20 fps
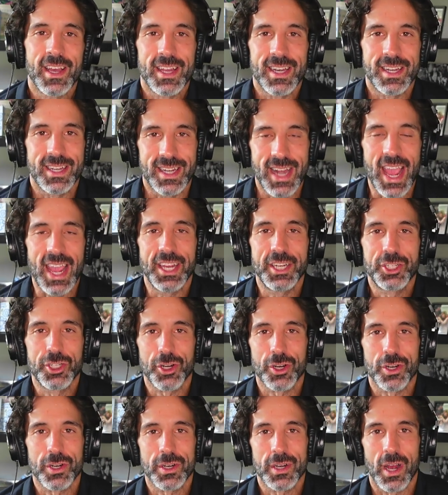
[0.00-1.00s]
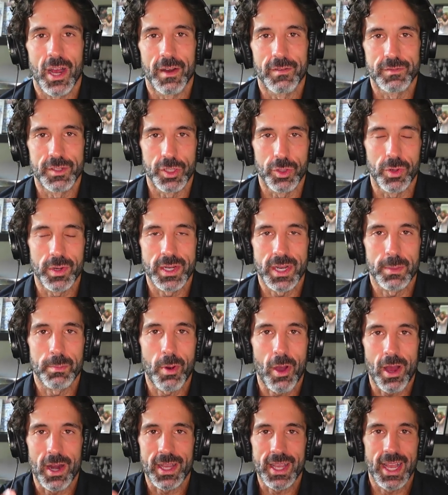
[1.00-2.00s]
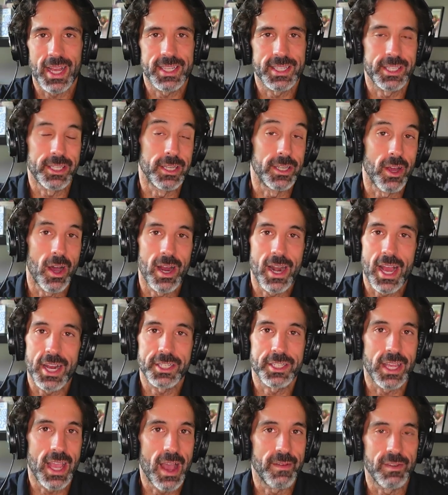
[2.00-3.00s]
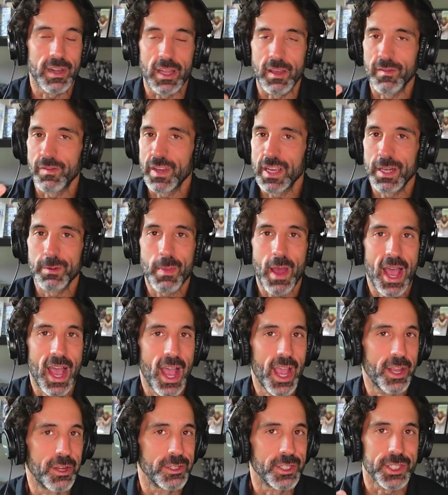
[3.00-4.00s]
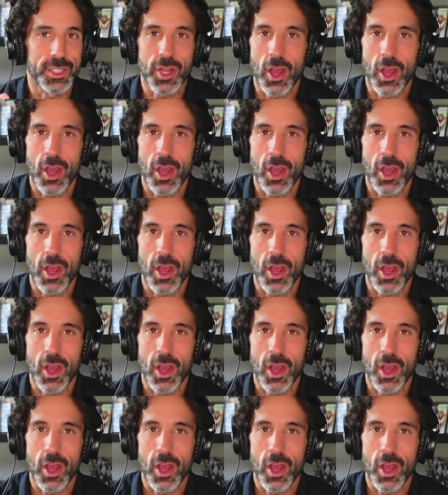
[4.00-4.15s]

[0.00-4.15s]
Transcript: nature of doing a podcast to not actually have any feedback. You're just